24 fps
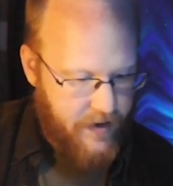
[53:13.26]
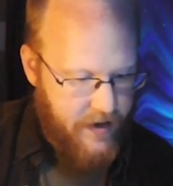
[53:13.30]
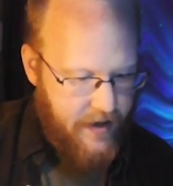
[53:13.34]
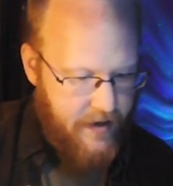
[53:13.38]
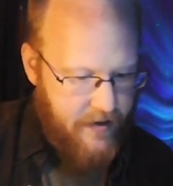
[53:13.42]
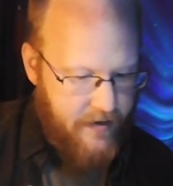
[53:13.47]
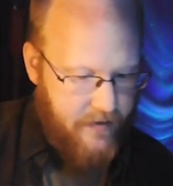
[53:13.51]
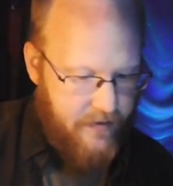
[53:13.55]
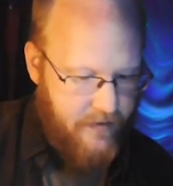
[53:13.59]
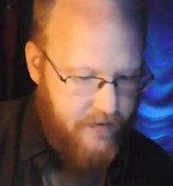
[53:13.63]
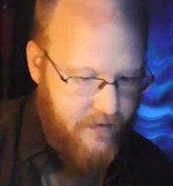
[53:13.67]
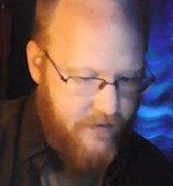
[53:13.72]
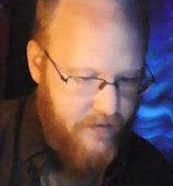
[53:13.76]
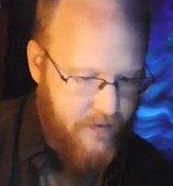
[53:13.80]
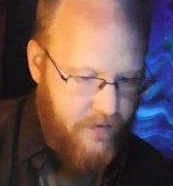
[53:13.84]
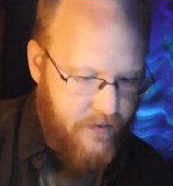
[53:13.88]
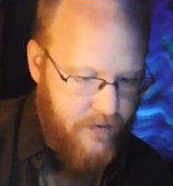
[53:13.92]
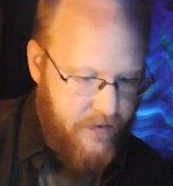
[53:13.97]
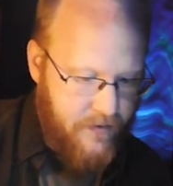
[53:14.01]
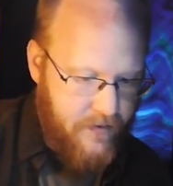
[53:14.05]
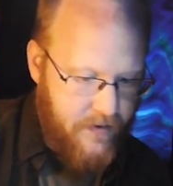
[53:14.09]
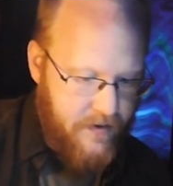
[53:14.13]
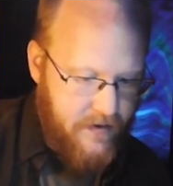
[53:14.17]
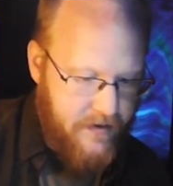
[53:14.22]
Well, we had
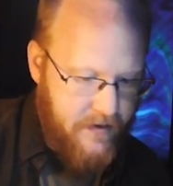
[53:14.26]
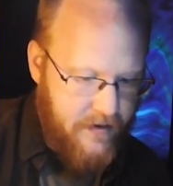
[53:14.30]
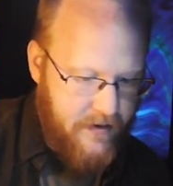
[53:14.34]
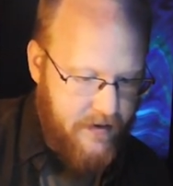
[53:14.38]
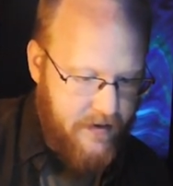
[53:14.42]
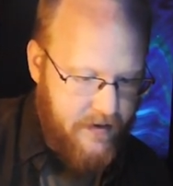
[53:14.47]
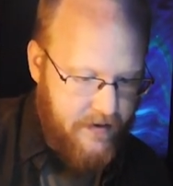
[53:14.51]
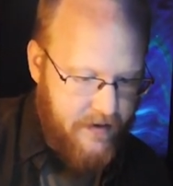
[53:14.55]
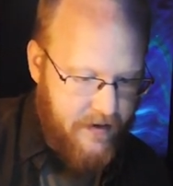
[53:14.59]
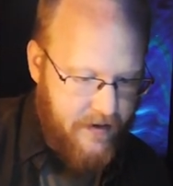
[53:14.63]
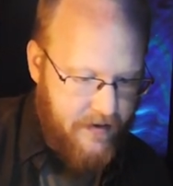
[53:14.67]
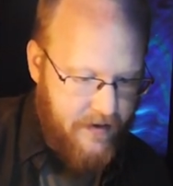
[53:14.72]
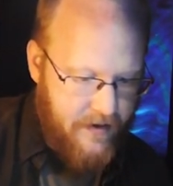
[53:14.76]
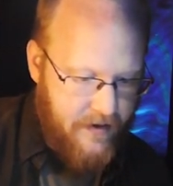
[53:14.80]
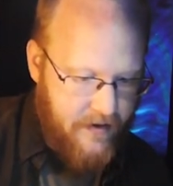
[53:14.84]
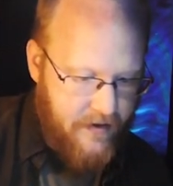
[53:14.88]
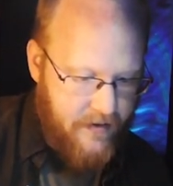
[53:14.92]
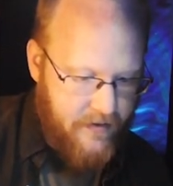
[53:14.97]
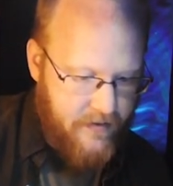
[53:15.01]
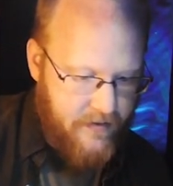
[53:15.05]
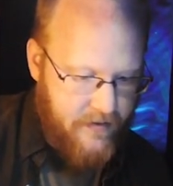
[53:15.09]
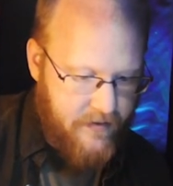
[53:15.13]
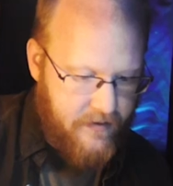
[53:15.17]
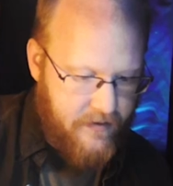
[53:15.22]
other sorceries in this.
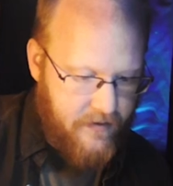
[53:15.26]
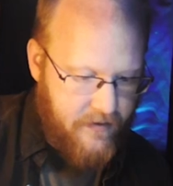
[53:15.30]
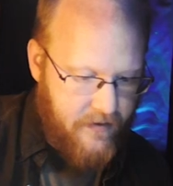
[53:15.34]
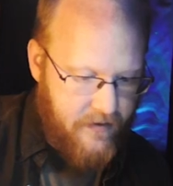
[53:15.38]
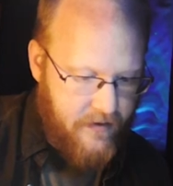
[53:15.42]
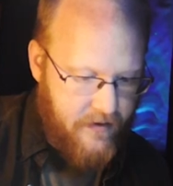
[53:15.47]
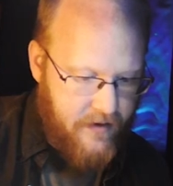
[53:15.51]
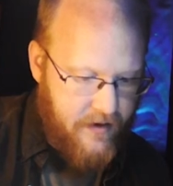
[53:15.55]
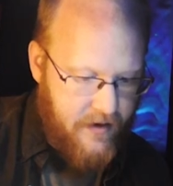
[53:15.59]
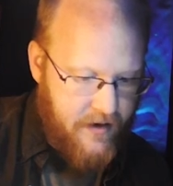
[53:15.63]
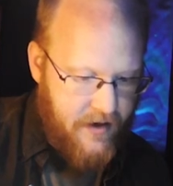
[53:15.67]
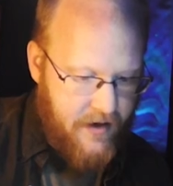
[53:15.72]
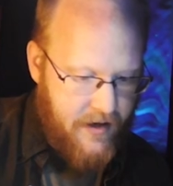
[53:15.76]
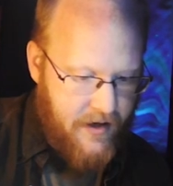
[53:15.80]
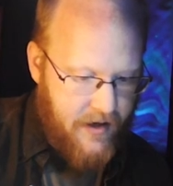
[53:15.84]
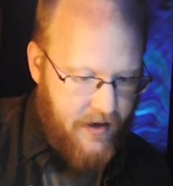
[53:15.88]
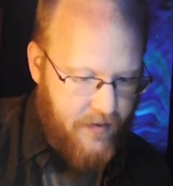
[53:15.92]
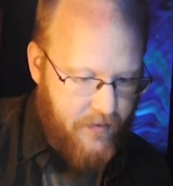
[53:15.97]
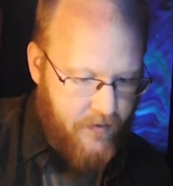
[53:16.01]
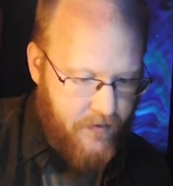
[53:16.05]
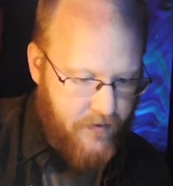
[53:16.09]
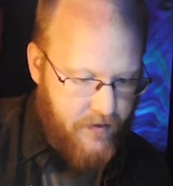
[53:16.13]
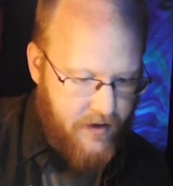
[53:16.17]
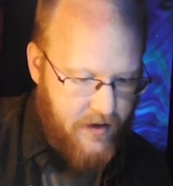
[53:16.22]
I think I'll just start.
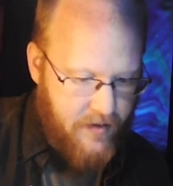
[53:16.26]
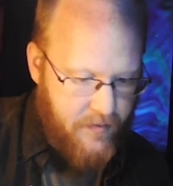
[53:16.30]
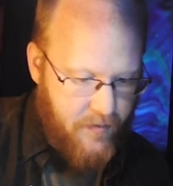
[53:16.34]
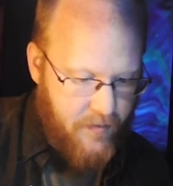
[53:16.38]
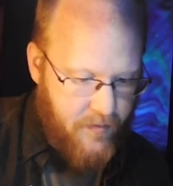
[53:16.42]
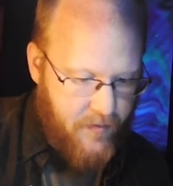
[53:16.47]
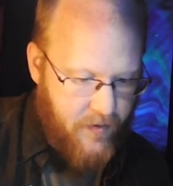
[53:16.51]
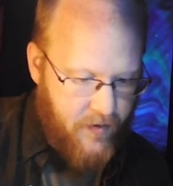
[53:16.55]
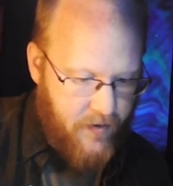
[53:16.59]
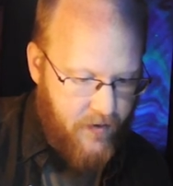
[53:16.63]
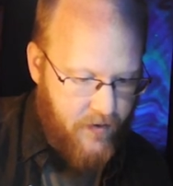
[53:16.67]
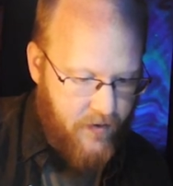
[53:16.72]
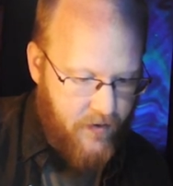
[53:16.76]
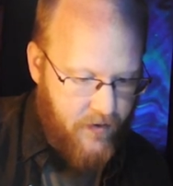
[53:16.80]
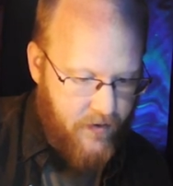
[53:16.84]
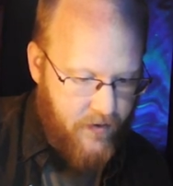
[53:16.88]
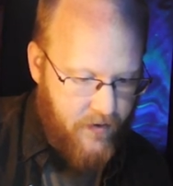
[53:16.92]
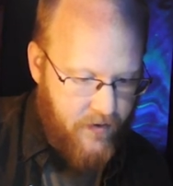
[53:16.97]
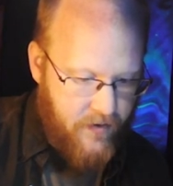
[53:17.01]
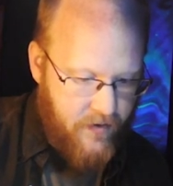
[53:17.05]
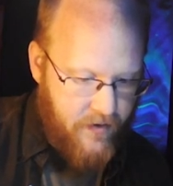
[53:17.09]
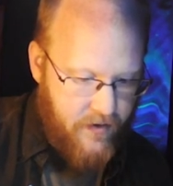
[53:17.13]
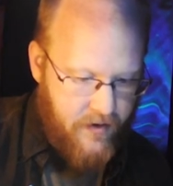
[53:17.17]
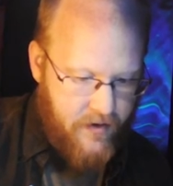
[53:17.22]
I won't keep them
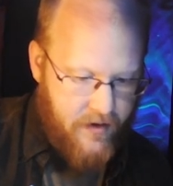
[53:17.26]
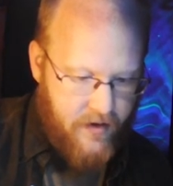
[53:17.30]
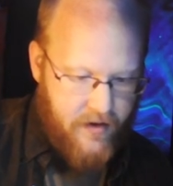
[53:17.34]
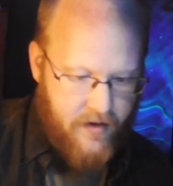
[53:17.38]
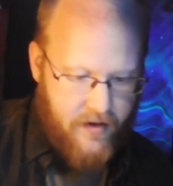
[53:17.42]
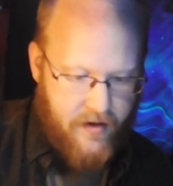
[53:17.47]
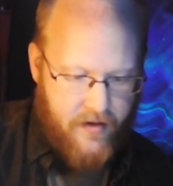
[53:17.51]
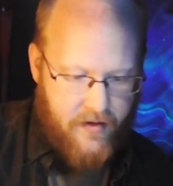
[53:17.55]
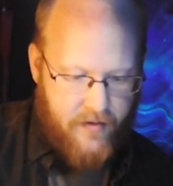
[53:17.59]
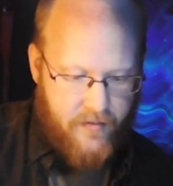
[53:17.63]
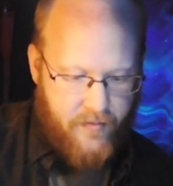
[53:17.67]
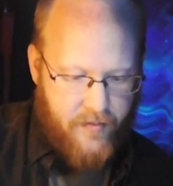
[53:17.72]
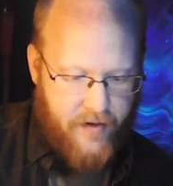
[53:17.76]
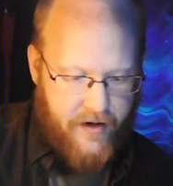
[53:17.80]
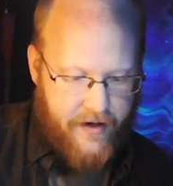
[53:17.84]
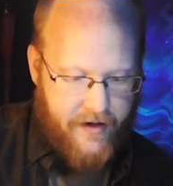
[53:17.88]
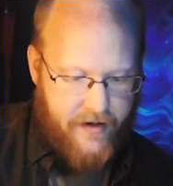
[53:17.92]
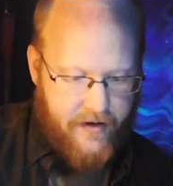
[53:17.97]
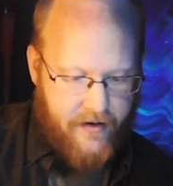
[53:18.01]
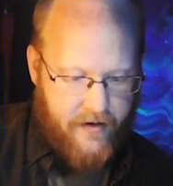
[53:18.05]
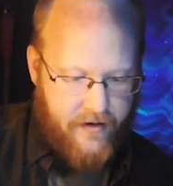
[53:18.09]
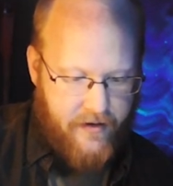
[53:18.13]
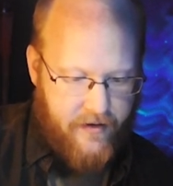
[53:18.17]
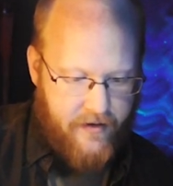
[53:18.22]
all
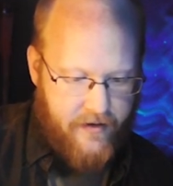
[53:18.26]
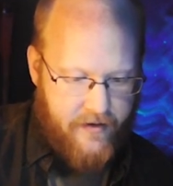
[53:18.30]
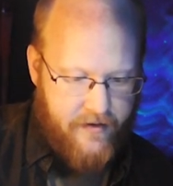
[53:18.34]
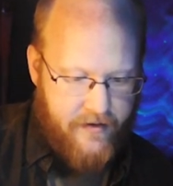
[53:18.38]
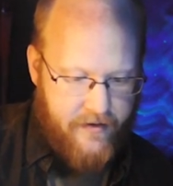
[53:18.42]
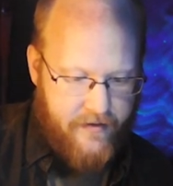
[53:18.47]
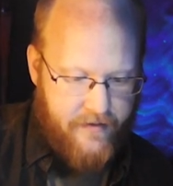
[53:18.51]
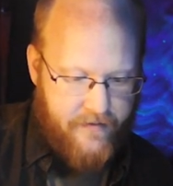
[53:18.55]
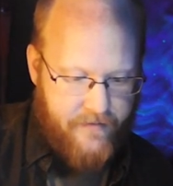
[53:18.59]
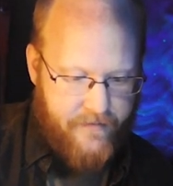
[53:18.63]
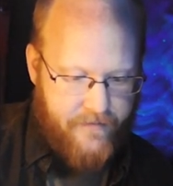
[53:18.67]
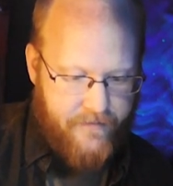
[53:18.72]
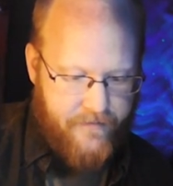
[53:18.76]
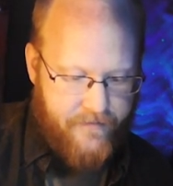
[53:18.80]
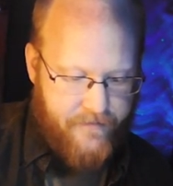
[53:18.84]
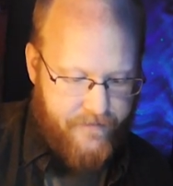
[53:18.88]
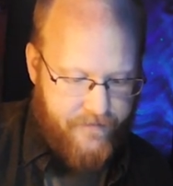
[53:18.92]
by color.